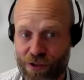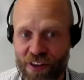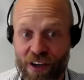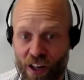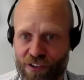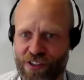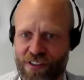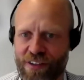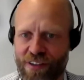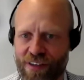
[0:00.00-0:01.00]

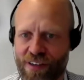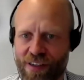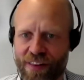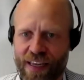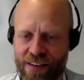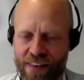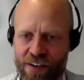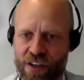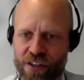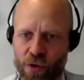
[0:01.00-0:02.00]
culture than
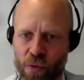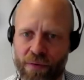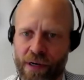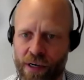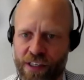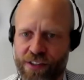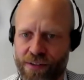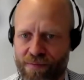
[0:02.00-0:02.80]
you can do with regulation.